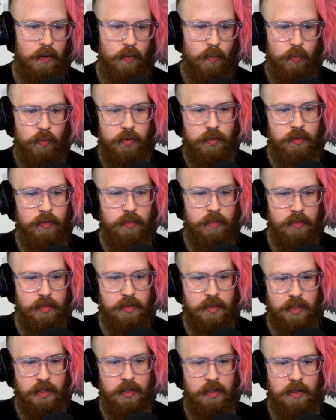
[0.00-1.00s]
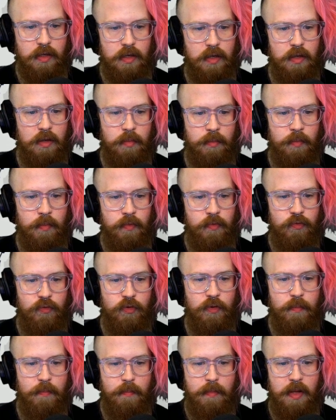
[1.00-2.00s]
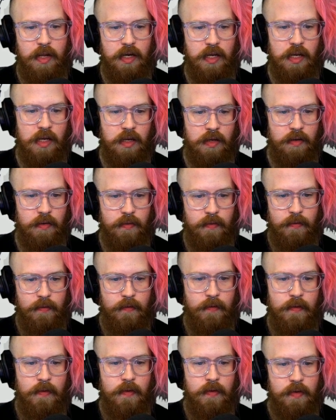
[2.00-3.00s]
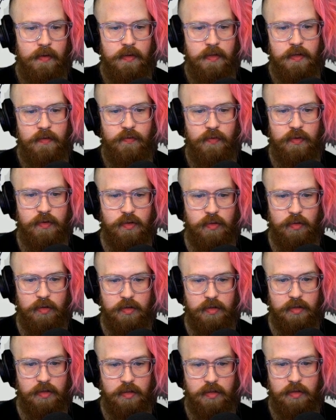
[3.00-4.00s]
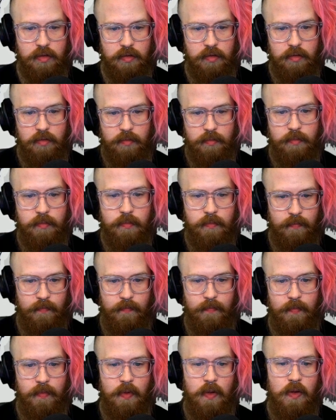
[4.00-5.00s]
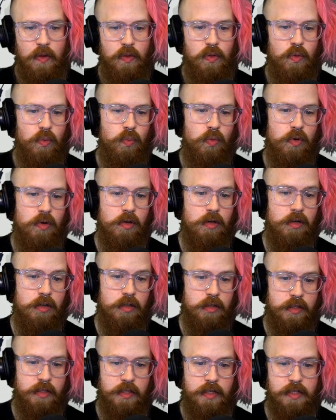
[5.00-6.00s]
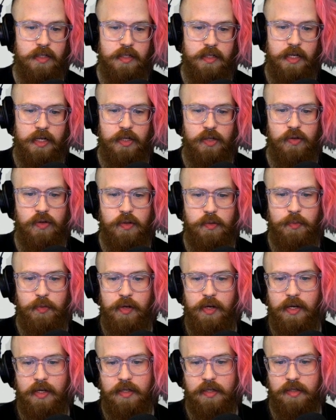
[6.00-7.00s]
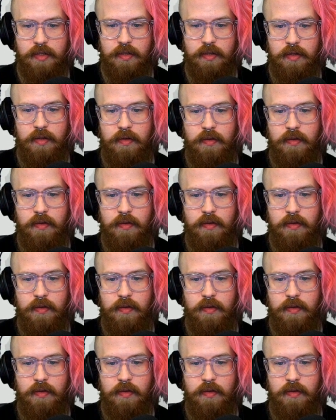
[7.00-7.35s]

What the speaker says: Wounds can come from many different sources. The world is a dangerous place.